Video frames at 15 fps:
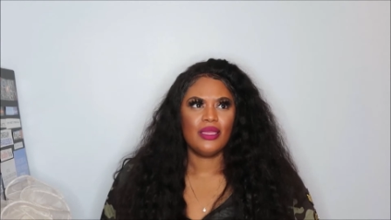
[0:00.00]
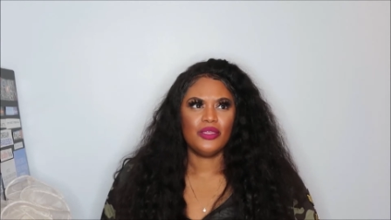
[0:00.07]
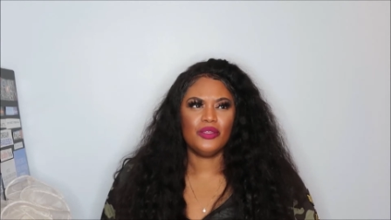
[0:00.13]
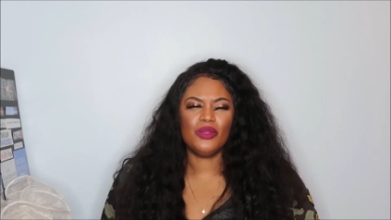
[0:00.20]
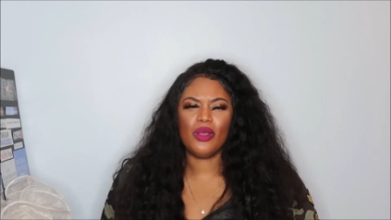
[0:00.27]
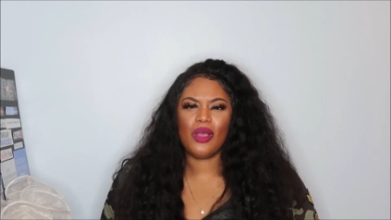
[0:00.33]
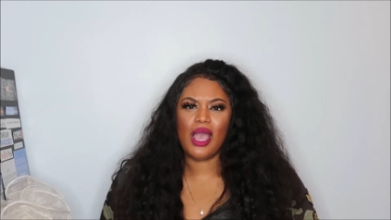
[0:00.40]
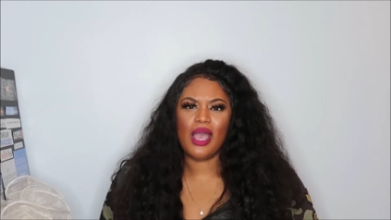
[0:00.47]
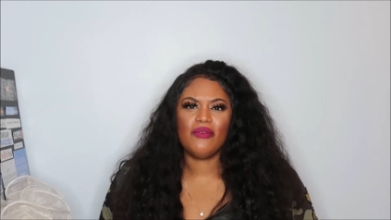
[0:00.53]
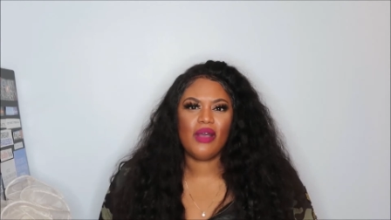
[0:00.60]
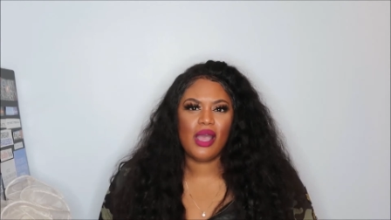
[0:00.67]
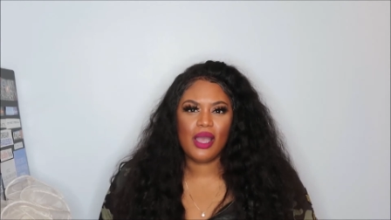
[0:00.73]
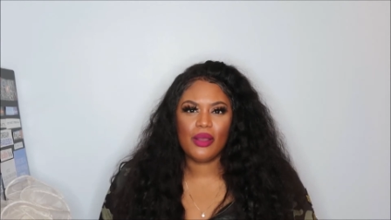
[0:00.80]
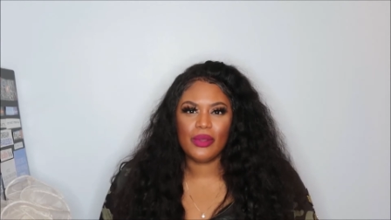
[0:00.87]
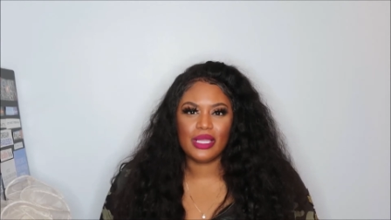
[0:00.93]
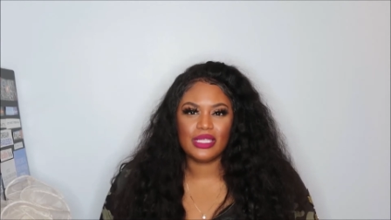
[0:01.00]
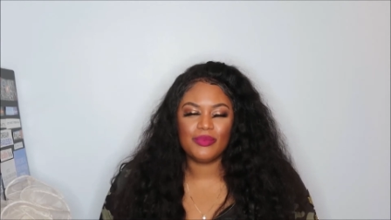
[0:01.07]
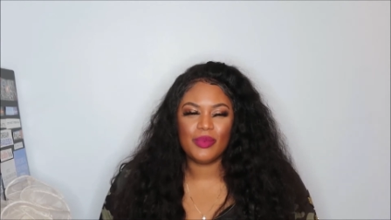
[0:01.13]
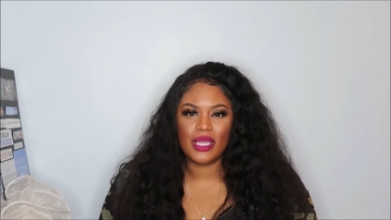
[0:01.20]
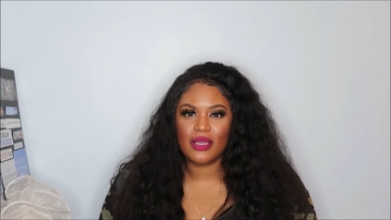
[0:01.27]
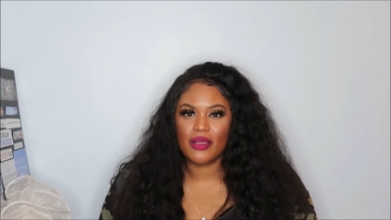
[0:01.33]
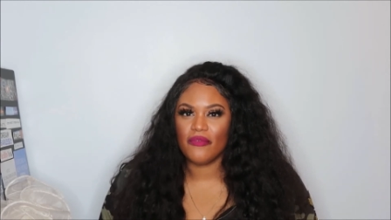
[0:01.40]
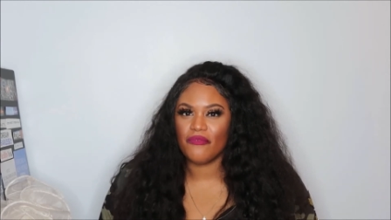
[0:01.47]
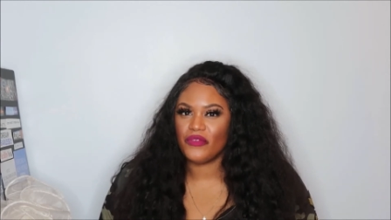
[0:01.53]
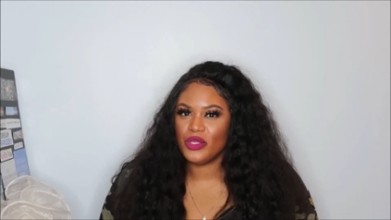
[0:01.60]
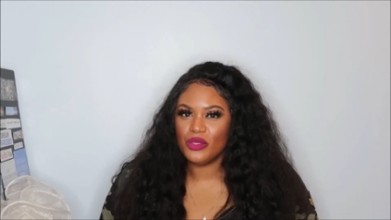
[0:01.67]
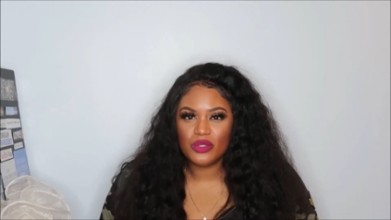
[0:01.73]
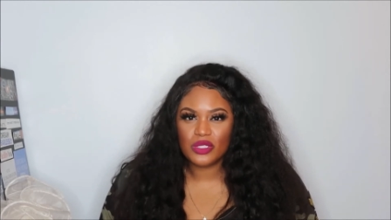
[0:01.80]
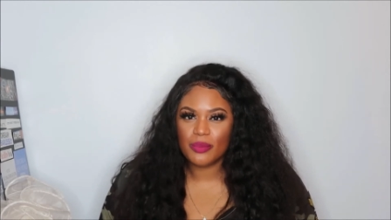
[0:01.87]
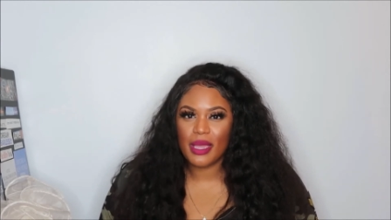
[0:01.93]
you know, I've always been
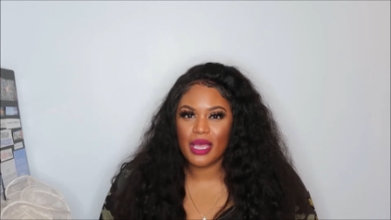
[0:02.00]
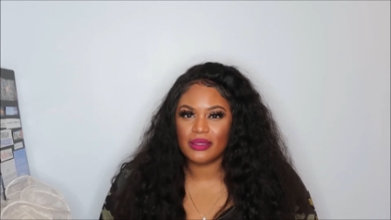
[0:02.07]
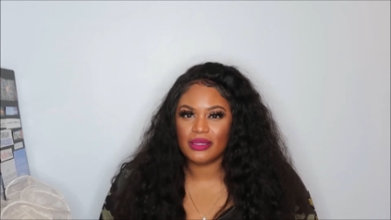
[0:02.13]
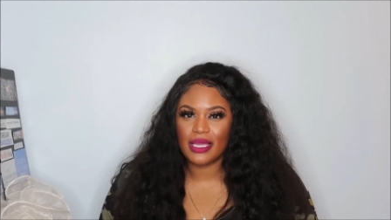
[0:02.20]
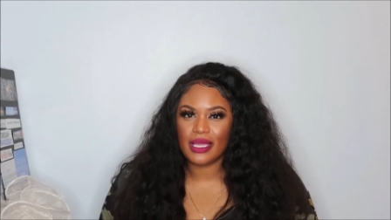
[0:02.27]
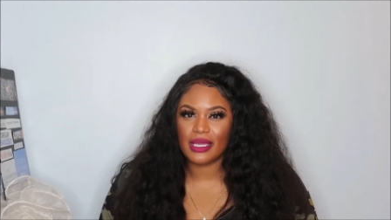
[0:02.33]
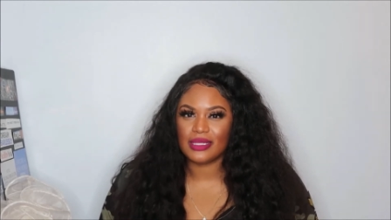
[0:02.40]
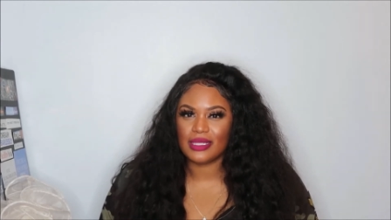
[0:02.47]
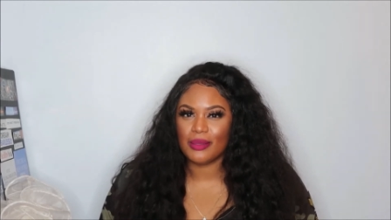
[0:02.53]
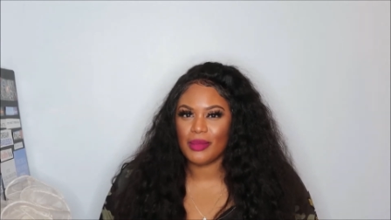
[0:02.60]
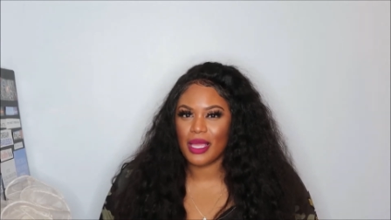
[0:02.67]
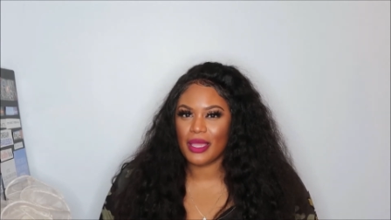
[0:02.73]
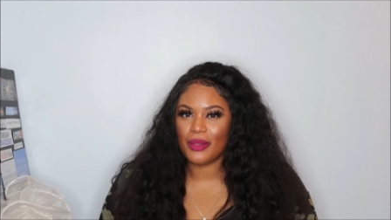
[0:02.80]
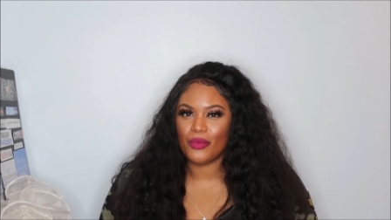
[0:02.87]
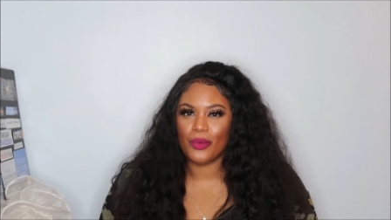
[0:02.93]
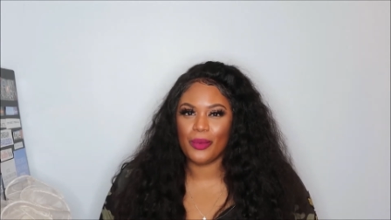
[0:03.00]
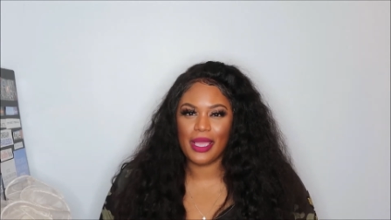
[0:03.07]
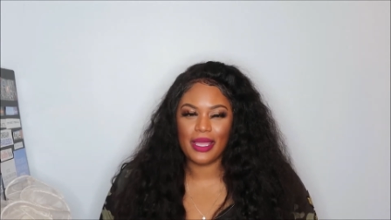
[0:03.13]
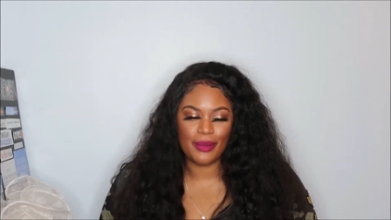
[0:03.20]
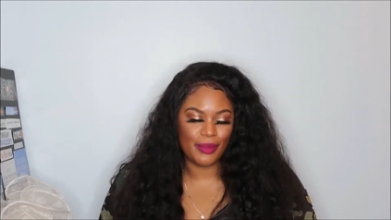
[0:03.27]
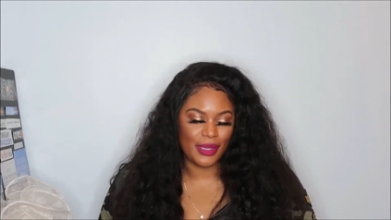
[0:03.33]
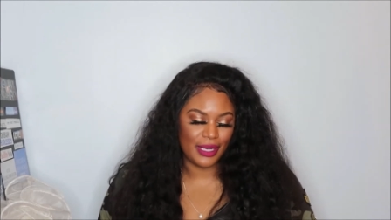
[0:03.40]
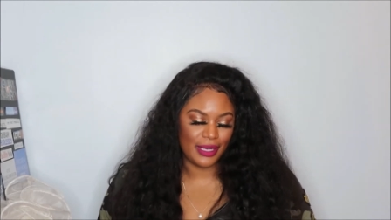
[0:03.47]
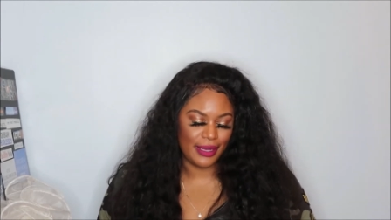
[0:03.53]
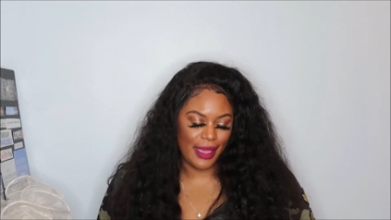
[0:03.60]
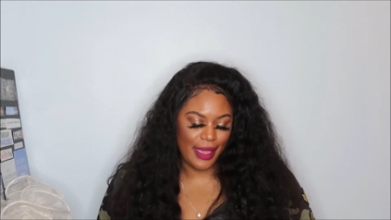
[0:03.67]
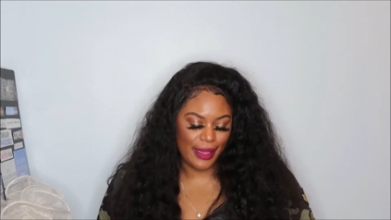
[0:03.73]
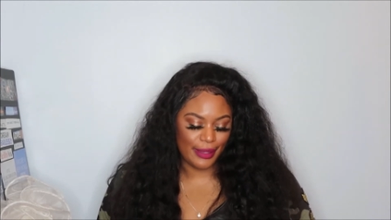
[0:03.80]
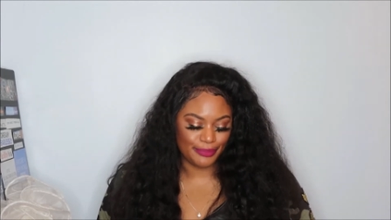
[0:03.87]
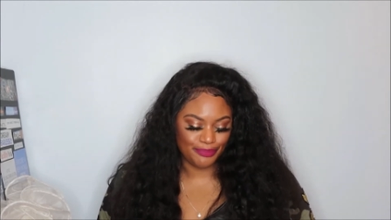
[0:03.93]
confused about that. Because I'm like, well, wait a minute
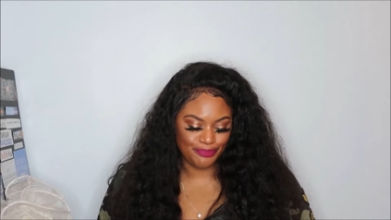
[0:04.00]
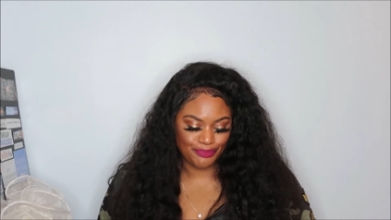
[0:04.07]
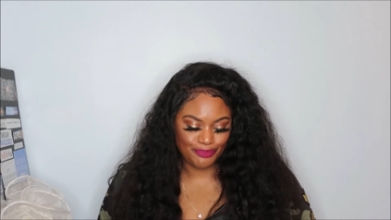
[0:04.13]
now.